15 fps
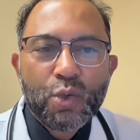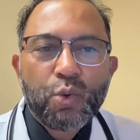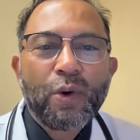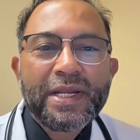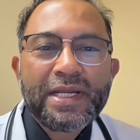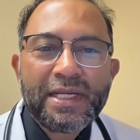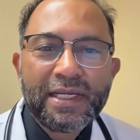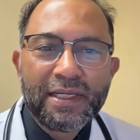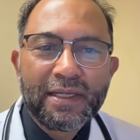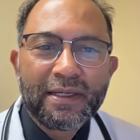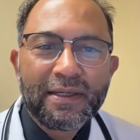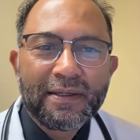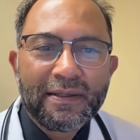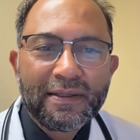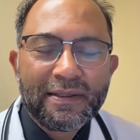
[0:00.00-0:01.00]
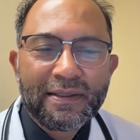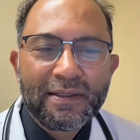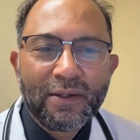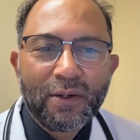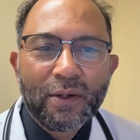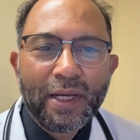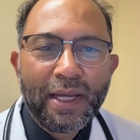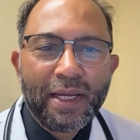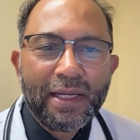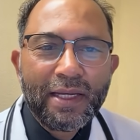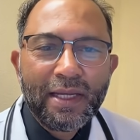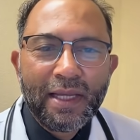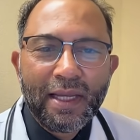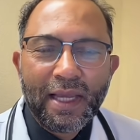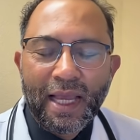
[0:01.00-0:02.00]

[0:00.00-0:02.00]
20. Okay.